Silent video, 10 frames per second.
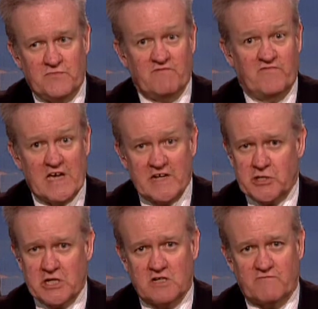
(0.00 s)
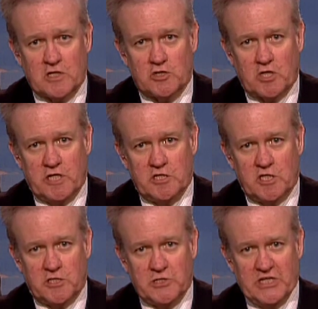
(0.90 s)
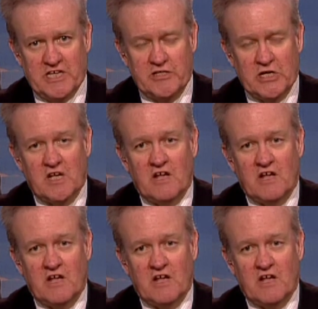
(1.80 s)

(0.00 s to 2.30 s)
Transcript: very significant changes indeed,